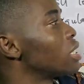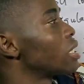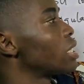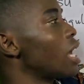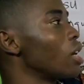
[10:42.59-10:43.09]

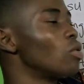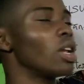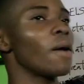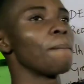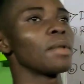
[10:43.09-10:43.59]

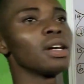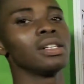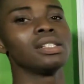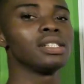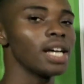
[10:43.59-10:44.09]
Circular.
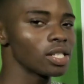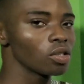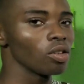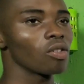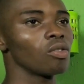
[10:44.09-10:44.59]

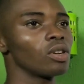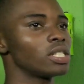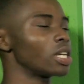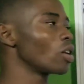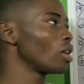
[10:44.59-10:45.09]
Delsu logo
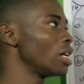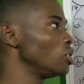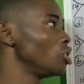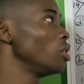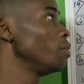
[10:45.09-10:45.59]
is circular in